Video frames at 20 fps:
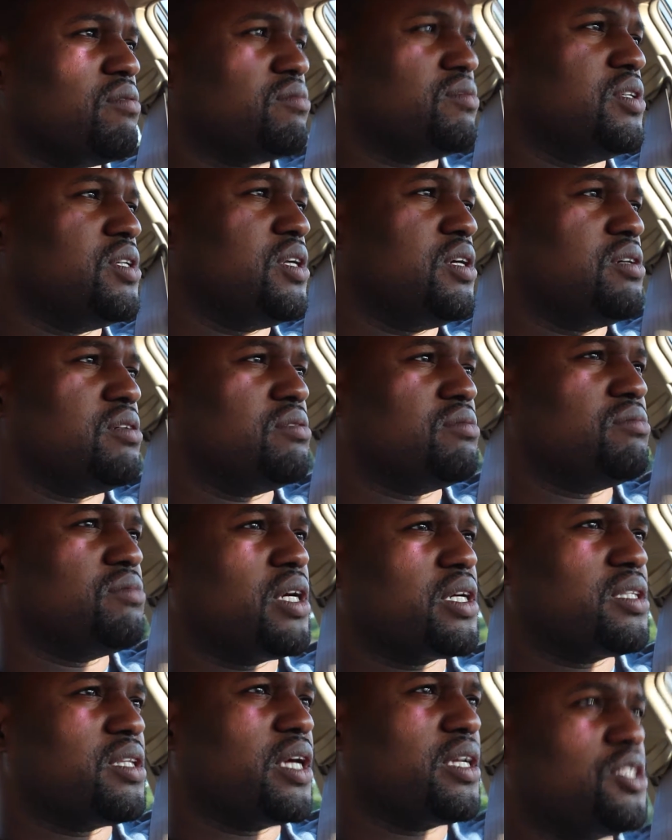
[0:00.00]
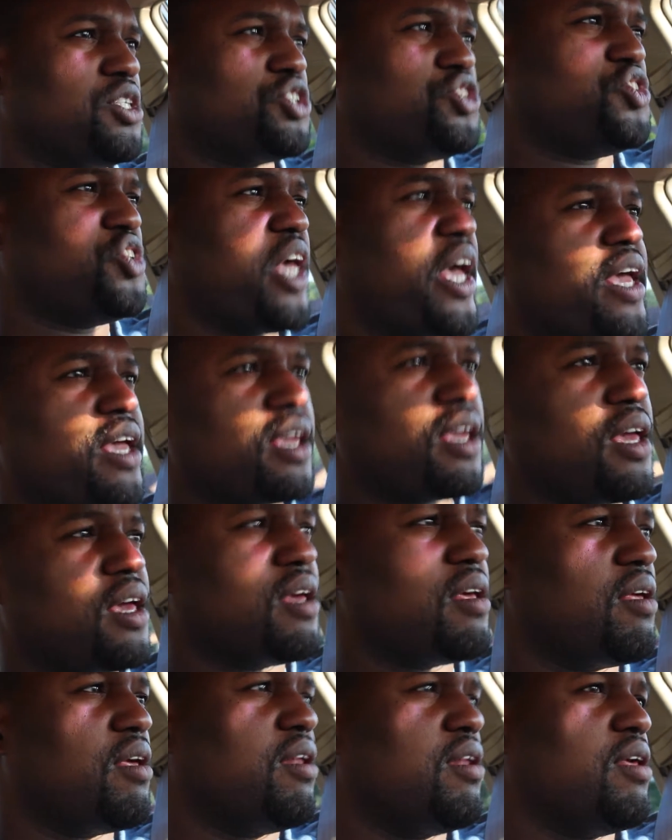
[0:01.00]
like just saying
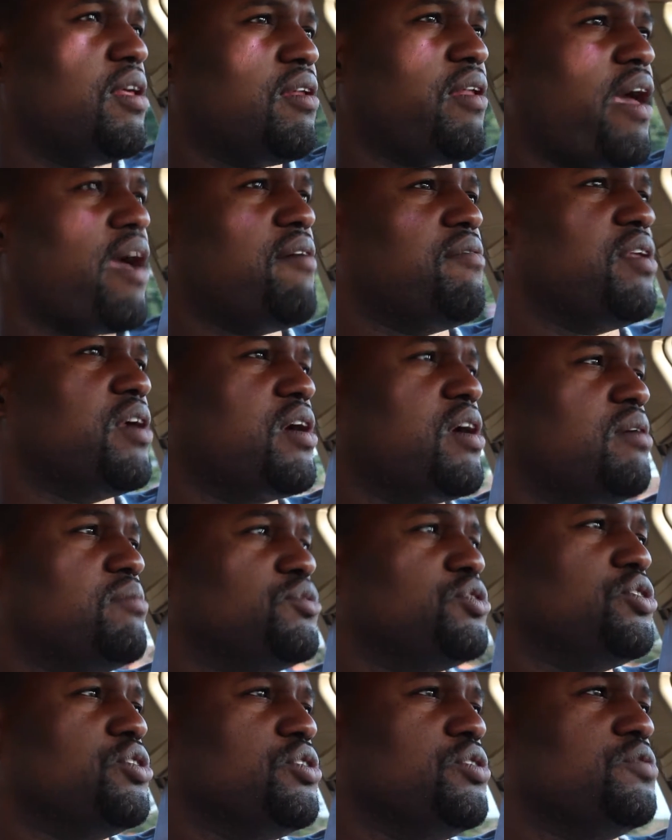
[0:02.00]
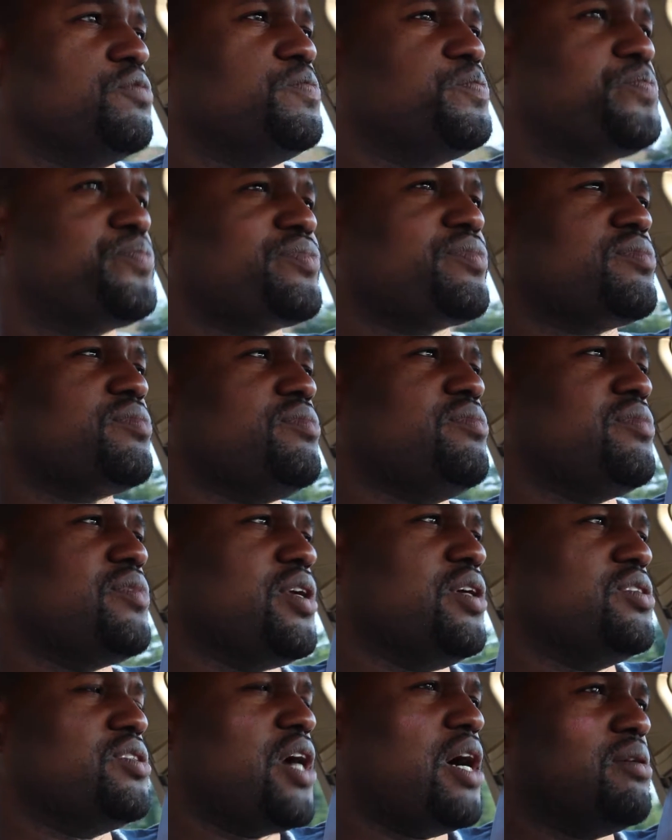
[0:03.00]
it and then having it come true.
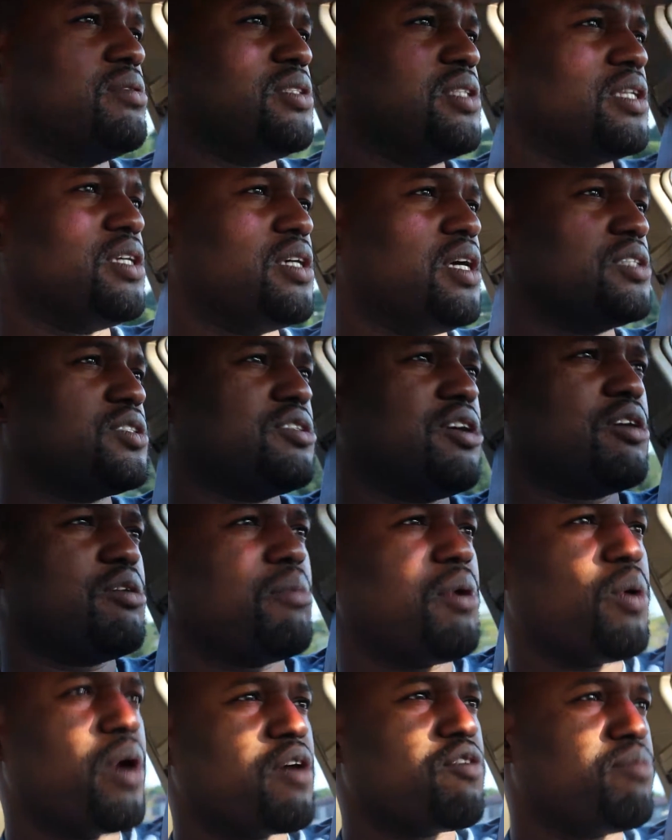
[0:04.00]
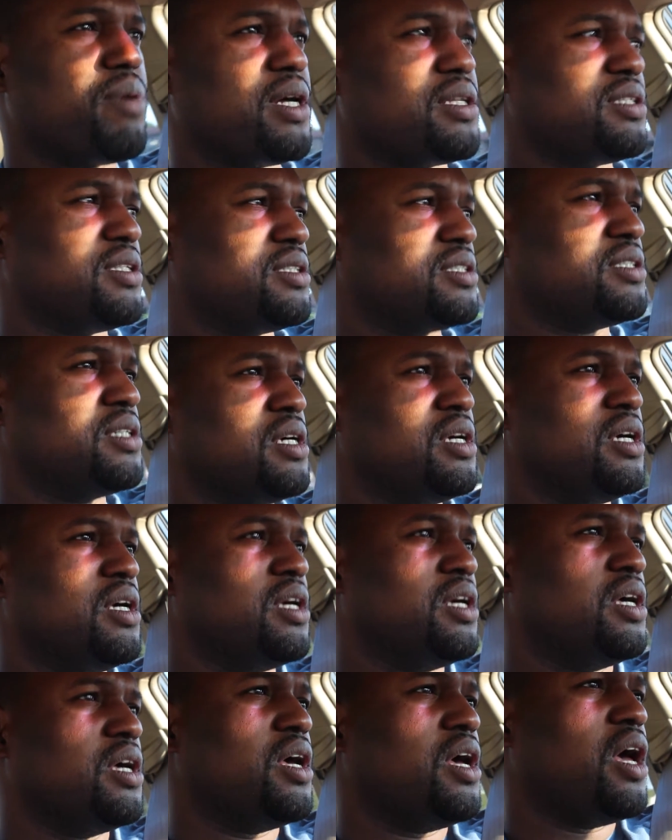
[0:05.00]
So I was talking to my wife about this,
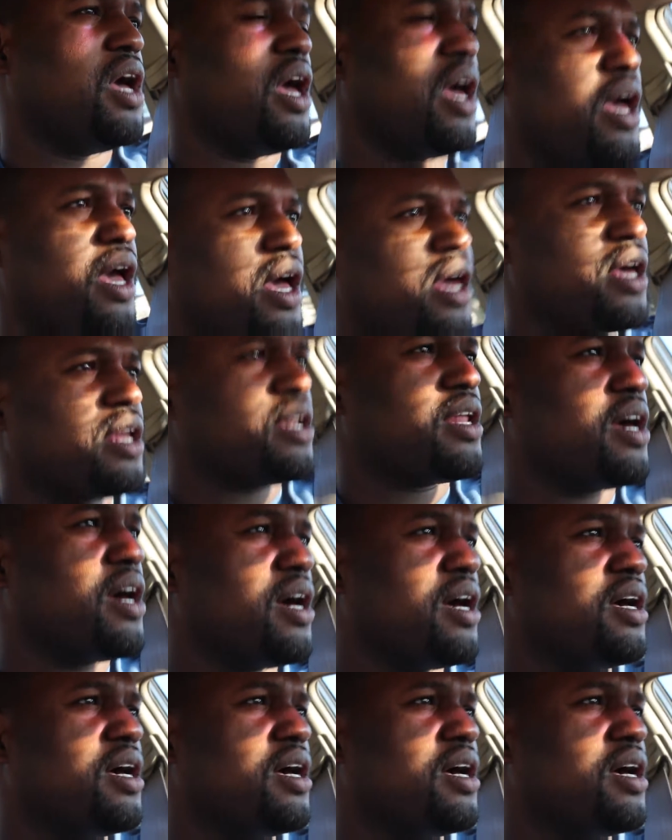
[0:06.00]
and